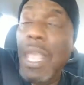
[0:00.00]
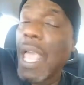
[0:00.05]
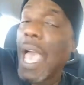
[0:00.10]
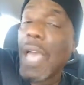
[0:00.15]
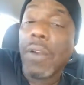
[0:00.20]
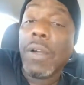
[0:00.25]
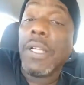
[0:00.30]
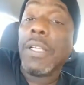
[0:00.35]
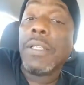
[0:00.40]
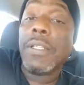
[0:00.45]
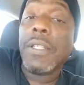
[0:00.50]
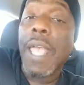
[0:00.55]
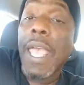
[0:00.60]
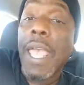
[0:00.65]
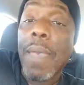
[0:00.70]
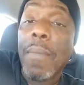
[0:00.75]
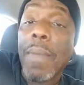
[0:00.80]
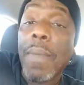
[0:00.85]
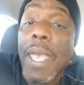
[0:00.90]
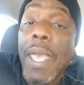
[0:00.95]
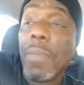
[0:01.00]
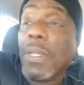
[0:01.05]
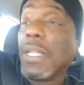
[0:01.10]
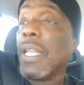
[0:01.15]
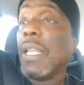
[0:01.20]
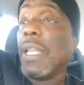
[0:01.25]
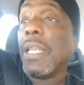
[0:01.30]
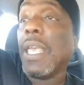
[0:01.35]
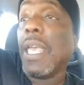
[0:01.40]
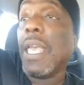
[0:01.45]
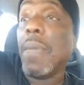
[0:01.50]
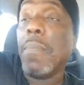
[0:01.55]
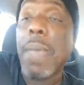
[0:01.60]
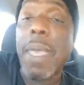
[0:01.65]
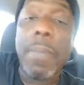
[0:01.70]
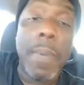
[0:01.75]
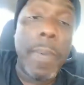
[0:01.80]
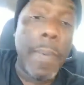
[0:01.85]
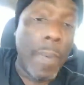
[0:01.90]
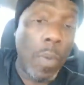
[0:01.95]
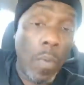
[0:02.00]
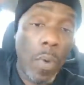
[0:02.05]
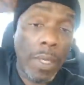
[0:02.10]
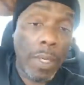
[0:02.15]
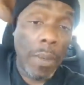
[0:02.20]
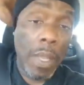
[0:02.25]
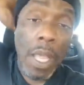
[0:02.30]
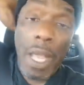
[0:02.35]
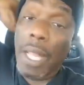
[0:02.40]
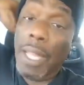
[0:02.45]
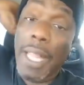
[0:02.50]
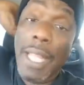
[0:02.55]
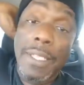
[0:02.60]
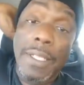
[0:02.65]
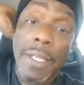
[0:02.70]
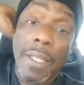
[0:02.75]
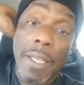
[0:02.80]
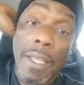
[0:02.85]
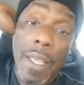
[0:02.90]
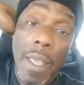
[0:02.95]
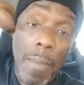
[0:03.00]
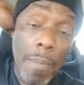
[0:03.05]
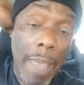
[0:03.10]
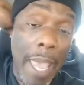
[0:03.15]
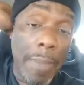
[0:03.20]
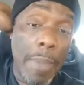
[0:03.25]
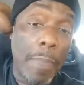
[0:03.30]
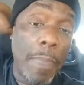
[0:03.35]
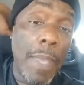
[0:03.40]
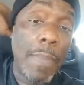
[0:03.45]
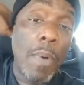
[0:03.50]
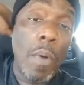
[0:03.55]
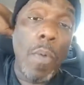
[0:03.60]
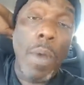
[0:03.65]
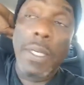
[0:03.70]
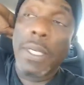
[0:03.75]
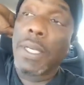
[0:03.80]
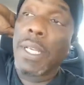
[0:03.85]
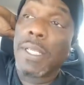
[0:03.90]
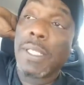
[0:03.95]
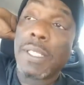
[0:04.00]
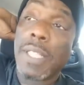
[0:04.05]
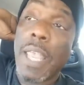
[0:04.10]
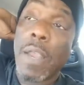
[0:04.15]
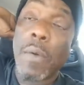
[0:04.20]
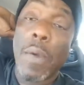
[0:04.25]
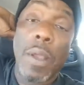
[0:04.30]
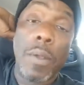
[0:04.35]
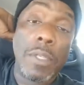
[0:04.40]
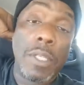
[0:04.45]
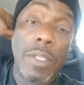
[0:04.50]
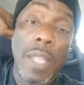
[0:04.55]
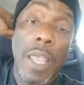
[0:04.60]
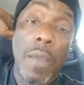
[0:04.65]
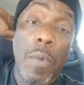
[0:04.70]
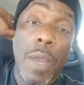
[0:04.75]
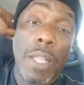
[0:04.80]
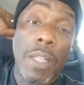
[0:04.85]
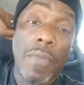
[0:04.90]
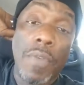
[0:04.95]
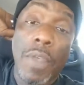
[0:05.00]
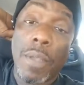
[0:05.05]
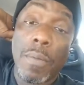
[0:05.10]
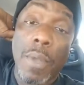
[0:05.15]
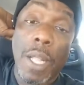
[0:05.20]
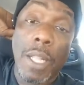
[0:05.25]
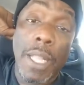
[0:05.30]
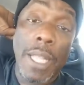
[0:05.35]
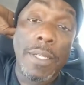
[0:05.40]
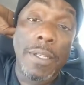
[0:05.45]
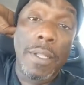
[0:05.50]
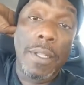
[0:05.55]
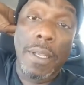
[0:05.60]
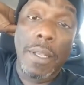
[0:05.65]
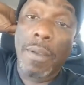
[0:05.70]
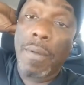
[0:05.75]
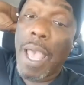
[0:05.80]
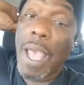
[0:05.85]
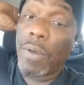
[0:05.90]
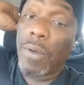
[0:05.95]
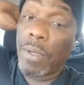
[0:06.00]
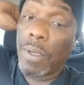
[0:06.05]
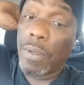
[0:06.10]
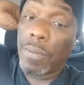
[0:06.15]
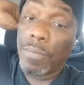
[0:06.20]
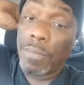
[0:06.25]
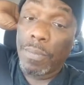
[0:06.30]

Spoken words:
I don't understand, man. But then again, maybe people want to, allegedly, maybe people want to just stay relevant, allegedly. I don't know.